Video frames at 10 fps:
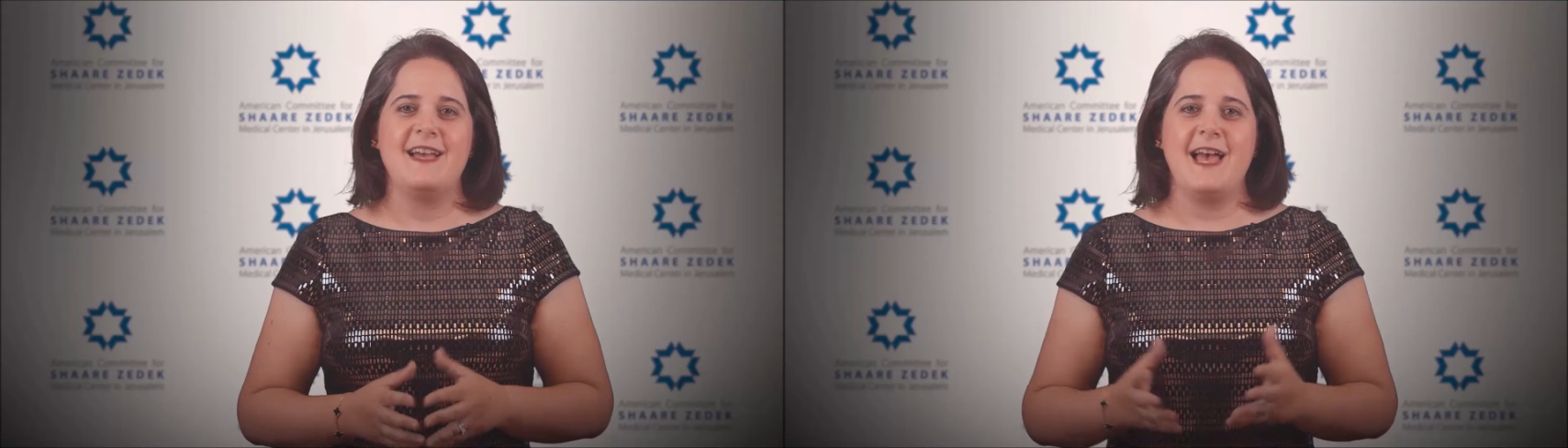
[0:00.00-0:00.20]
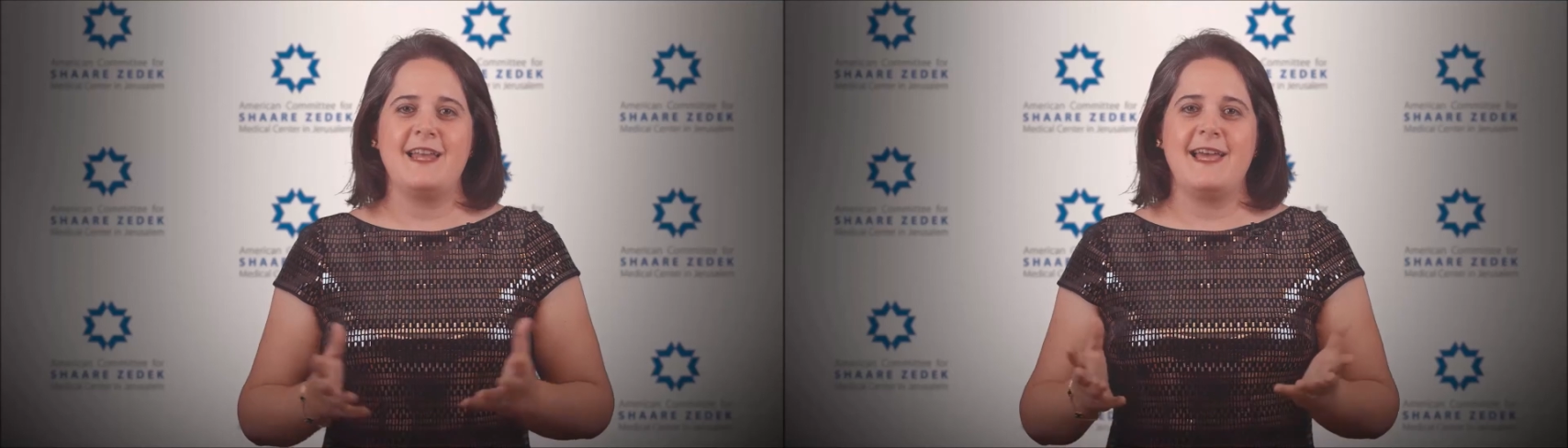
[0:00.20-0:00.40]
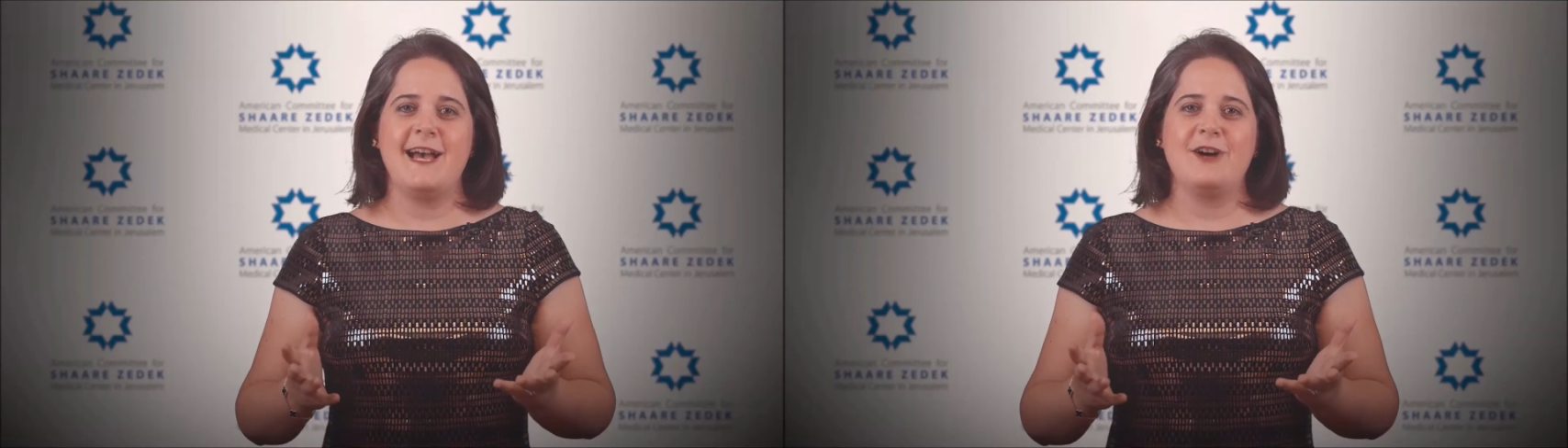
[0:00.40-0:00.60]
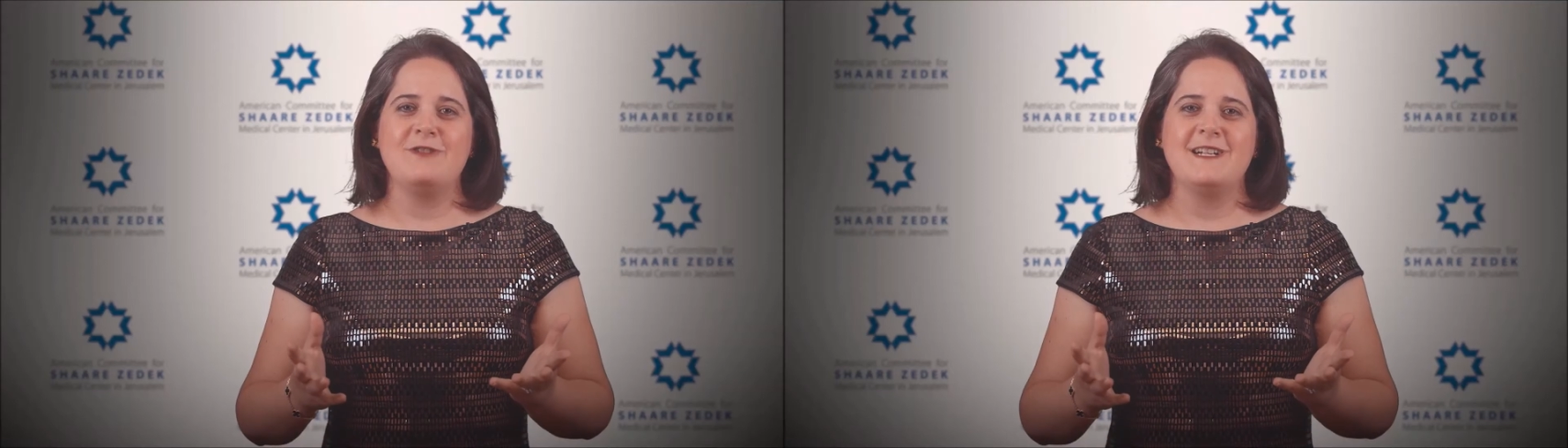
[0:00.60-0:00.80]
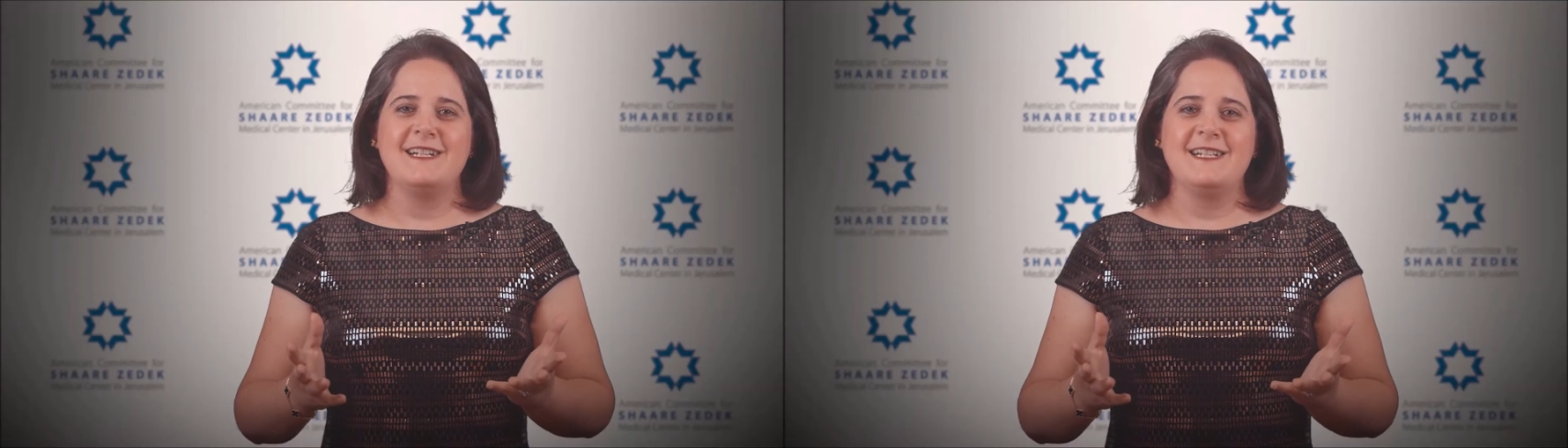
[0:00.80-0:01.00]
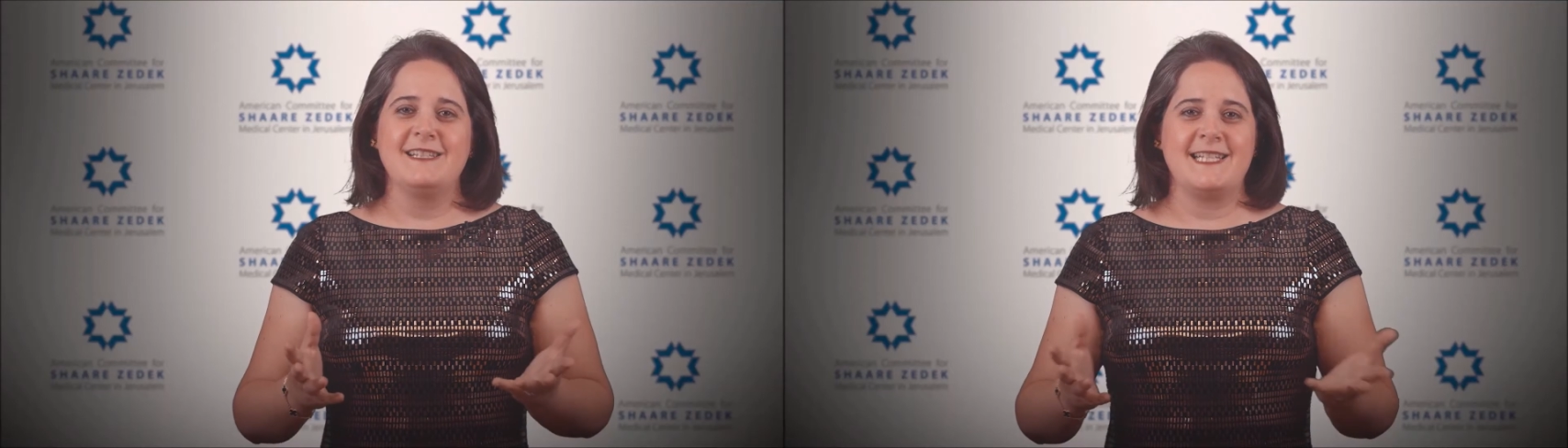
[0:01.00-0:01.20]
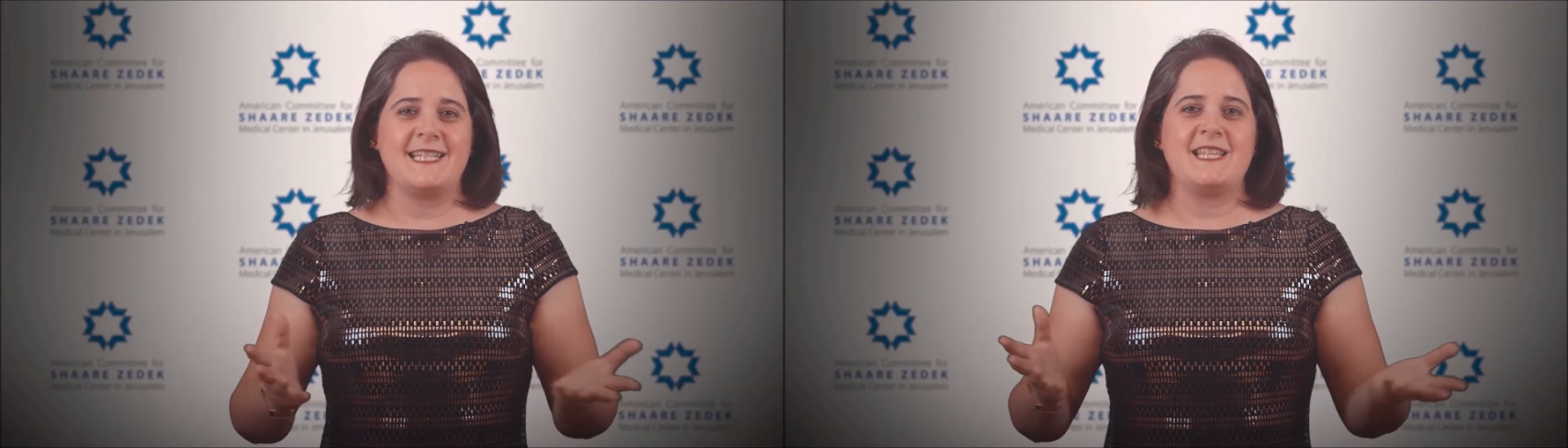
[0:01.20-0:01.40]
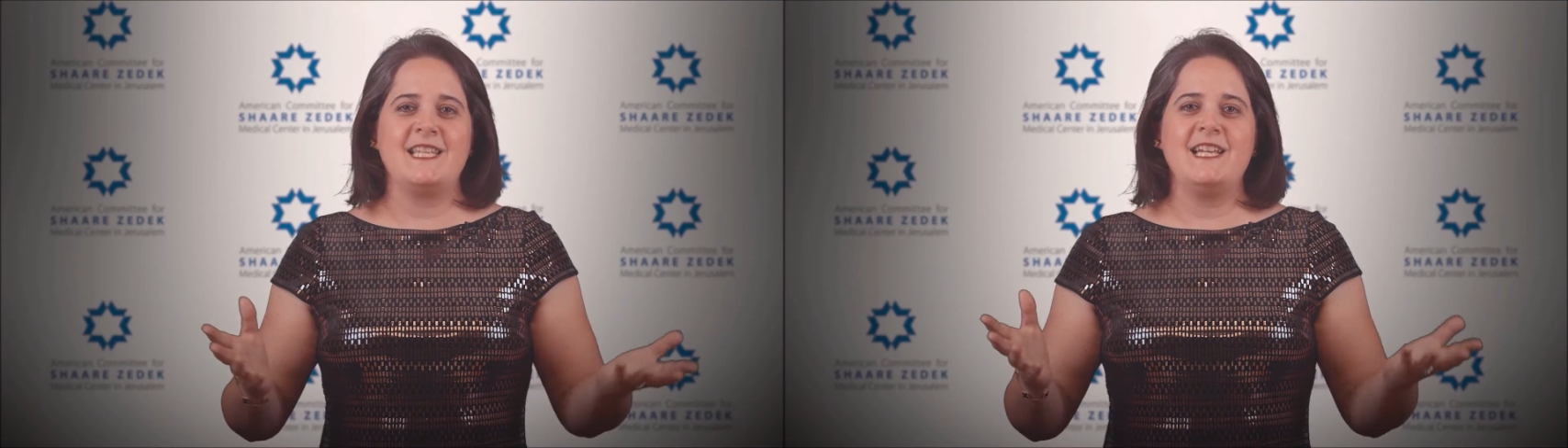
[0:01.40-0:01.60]
And now,
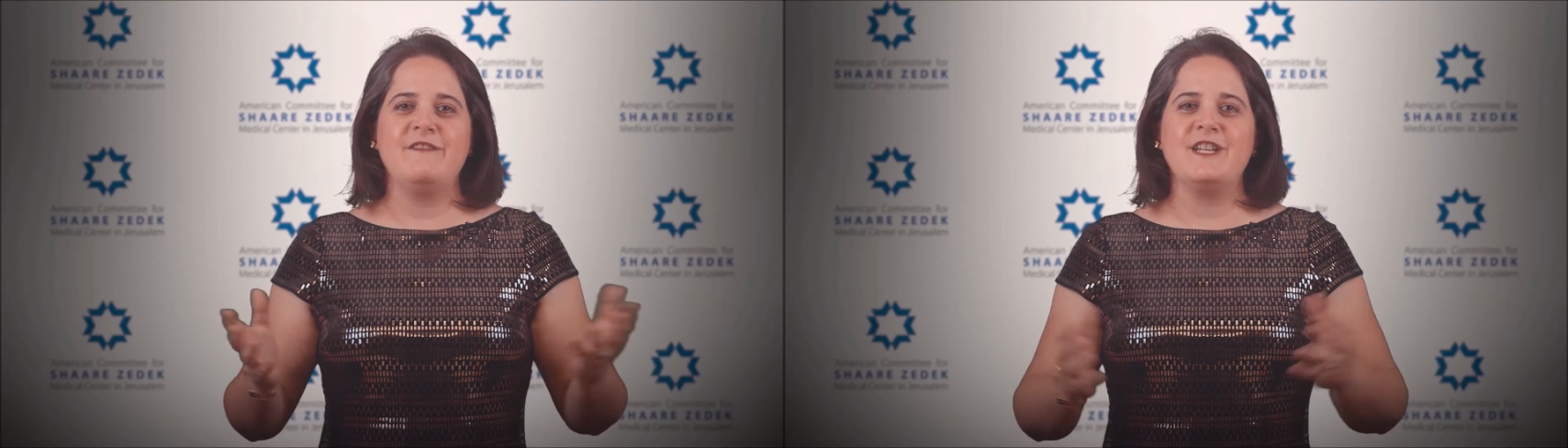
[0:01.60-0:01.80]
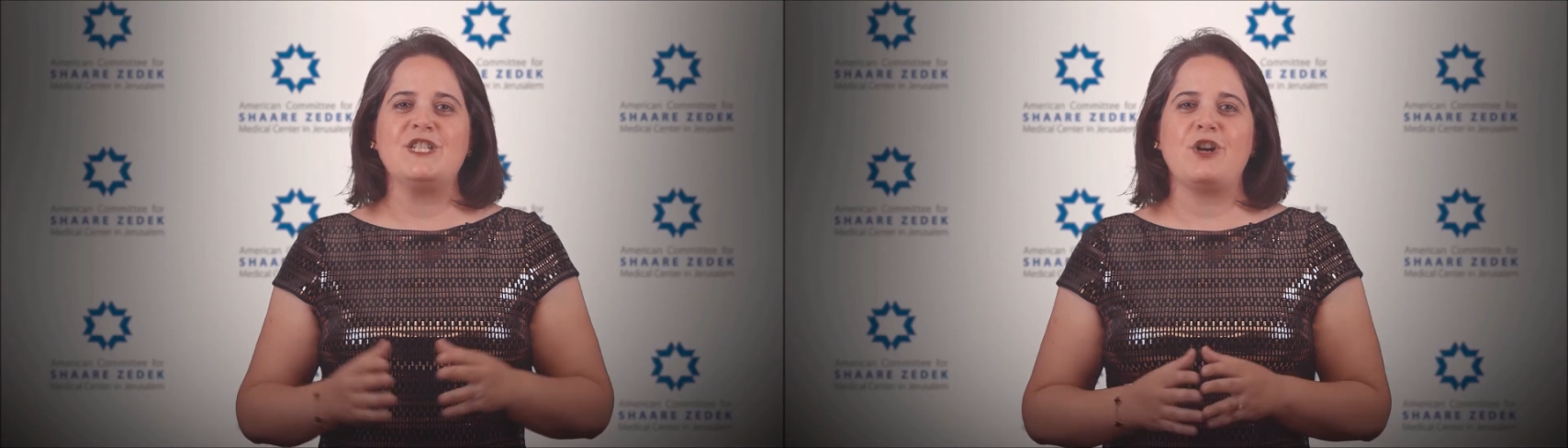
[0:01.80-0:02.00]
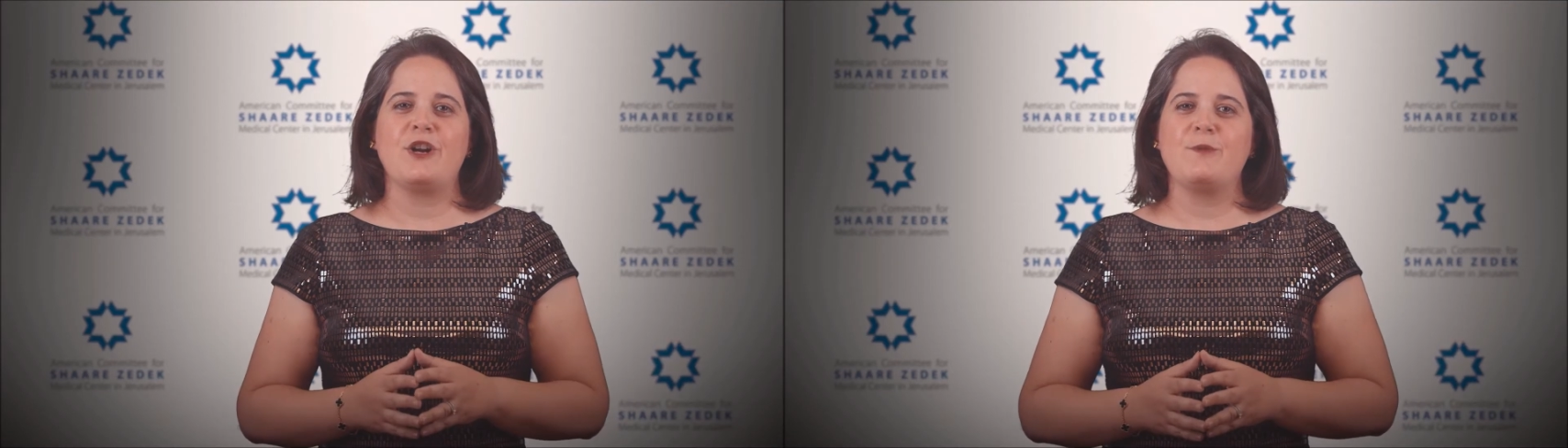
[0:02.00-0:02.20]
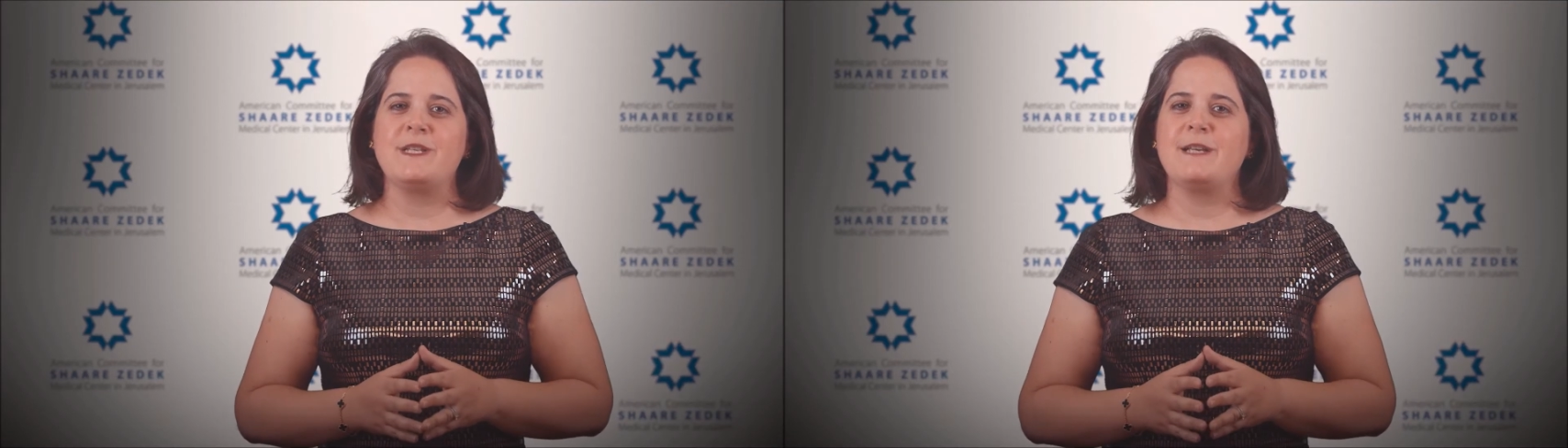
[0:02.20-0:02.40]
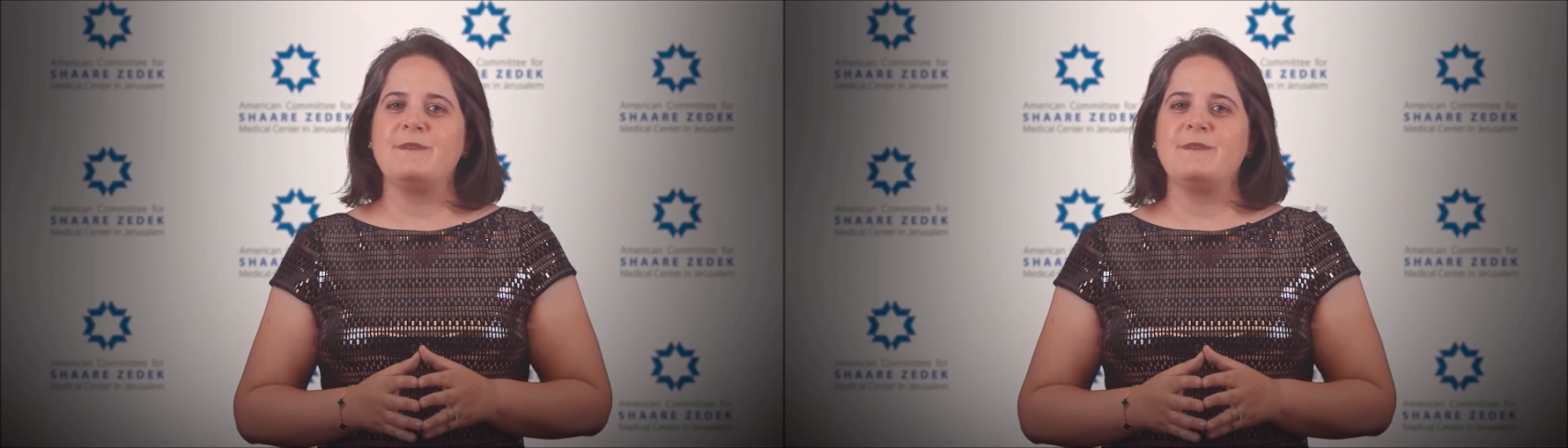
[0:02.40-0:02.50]
let's get the evening started with